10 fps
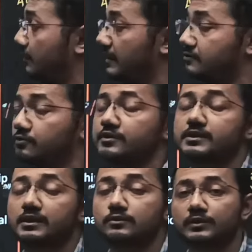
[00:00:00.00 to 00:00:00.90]
passed
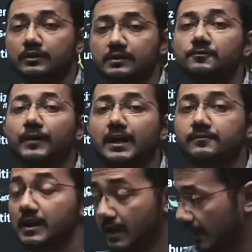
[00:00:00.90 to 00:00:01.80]
in 2005.
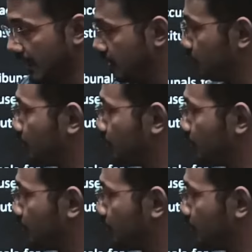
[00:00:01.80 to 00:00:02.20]
He took a